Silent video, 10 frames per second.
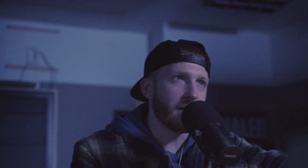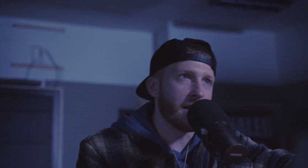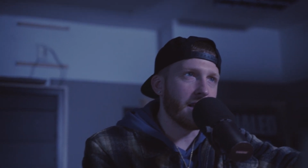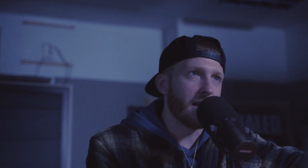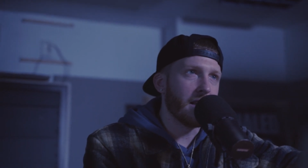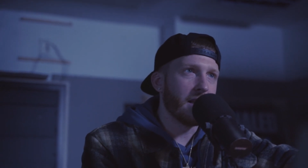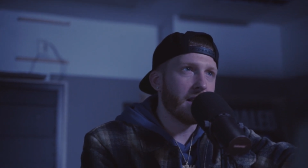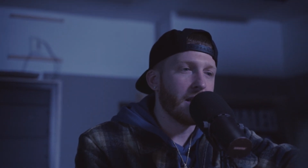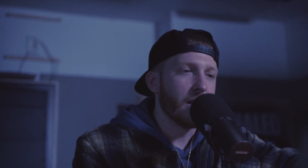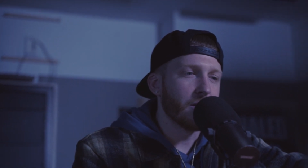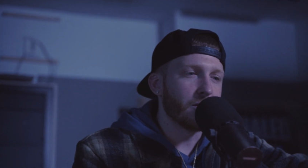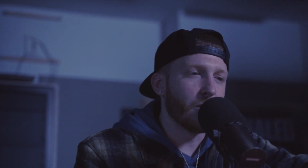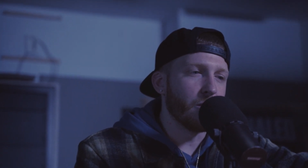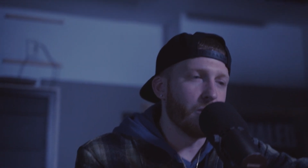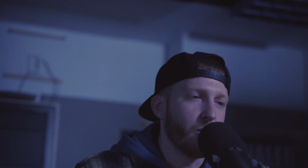right? Yeah.
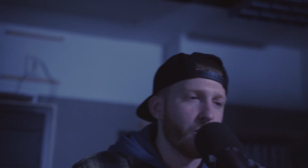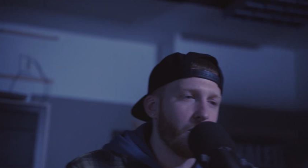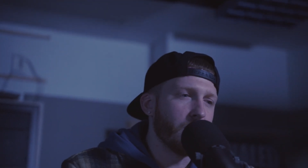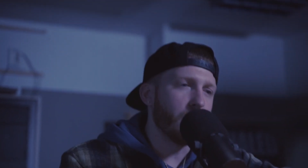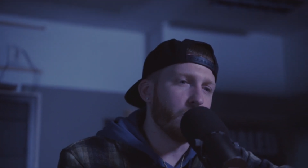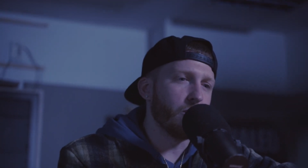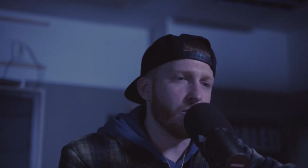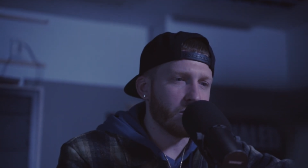So what? Who,